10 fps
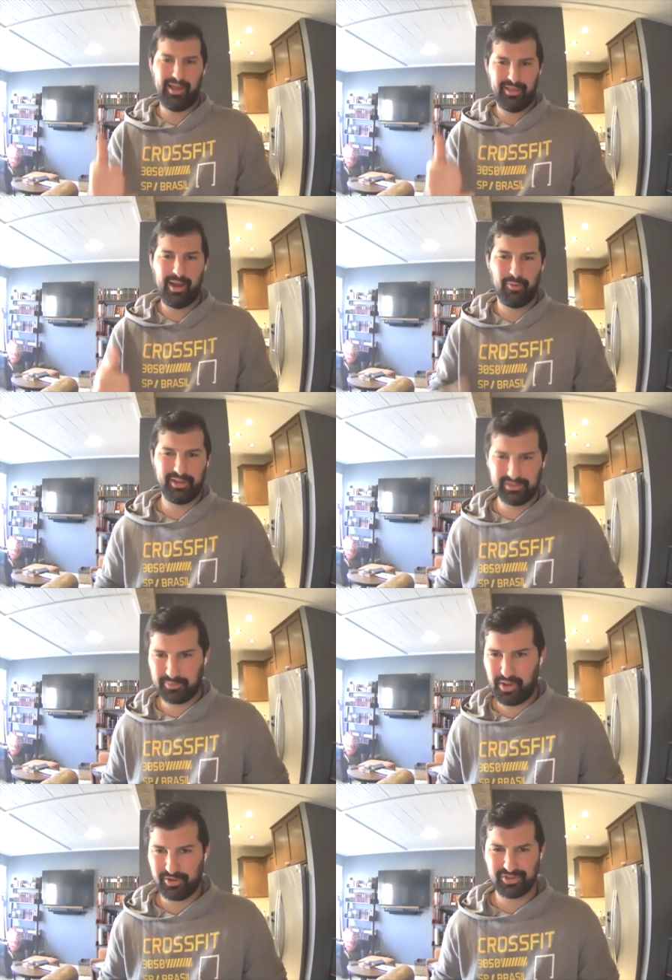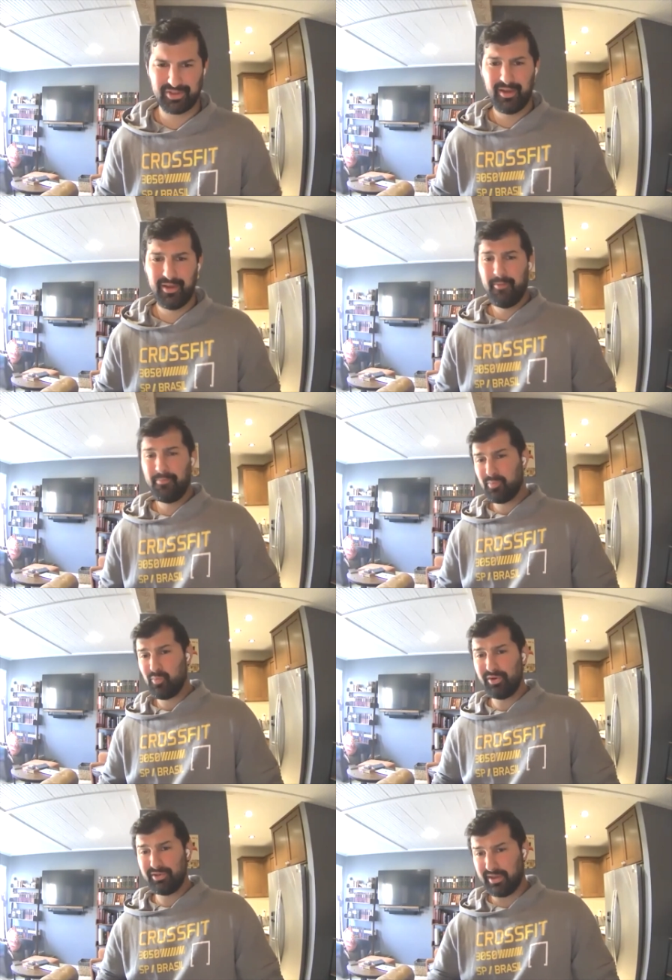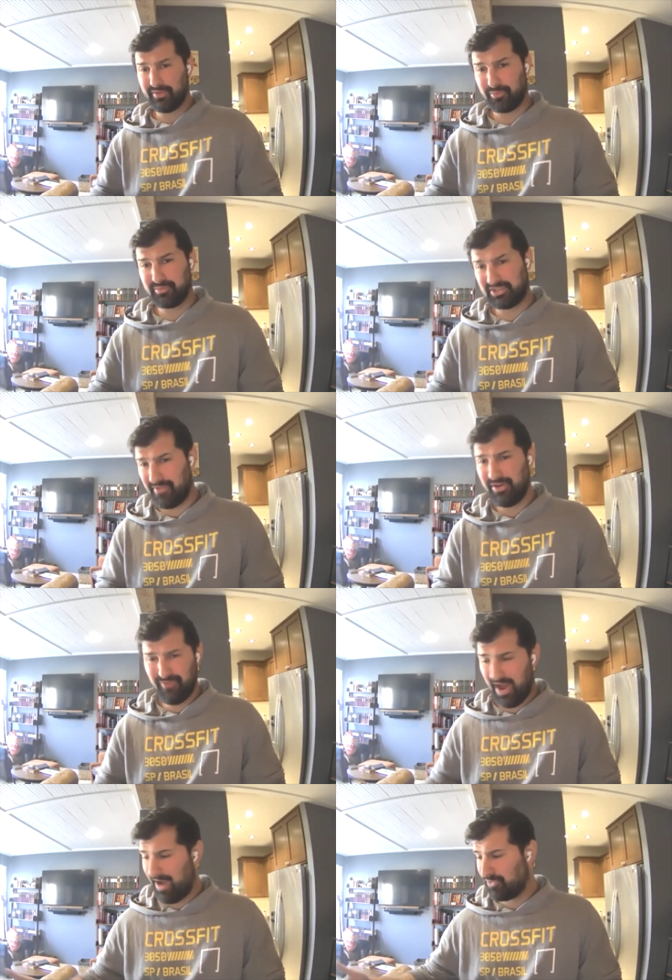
I want to get demolished. Well, to get from 75 to